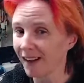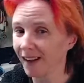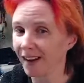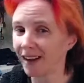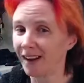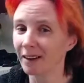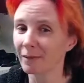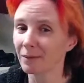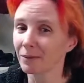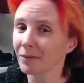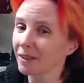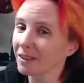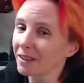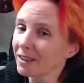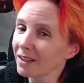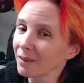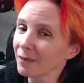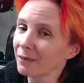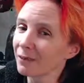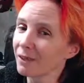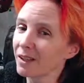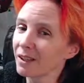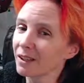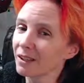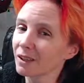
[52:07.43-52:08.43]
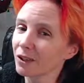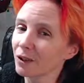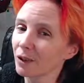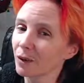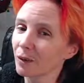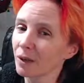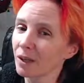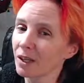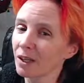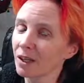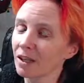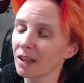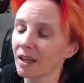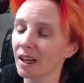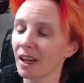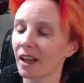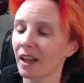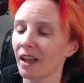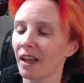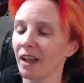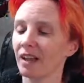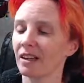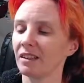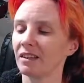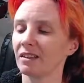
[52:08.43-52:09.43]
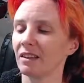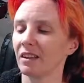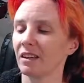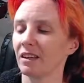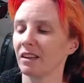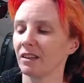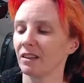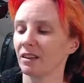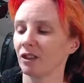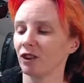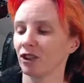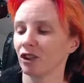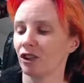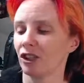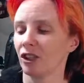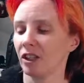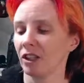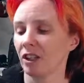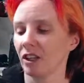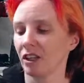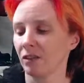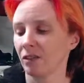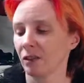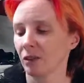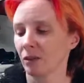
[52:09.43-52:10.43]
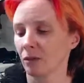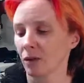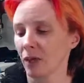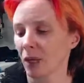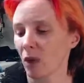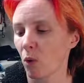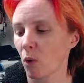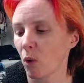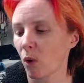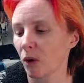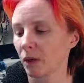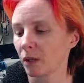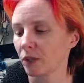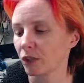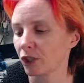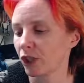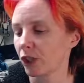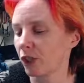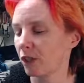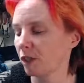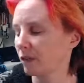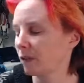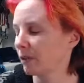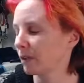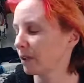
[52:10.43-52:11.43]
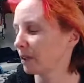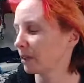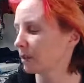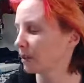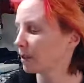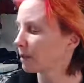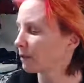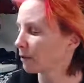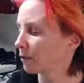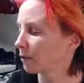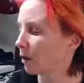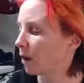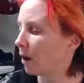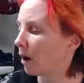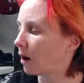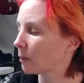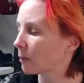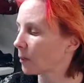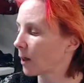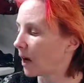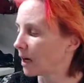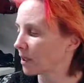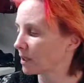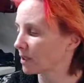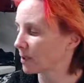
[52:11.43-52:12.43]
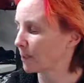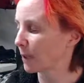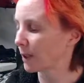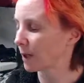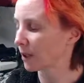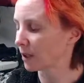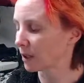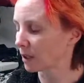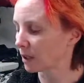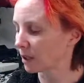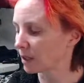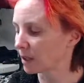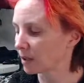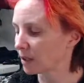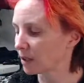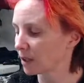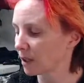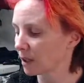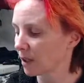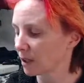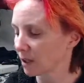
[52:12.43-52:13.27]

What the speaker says: I'm really a fan of your work, and she even for all prosperities,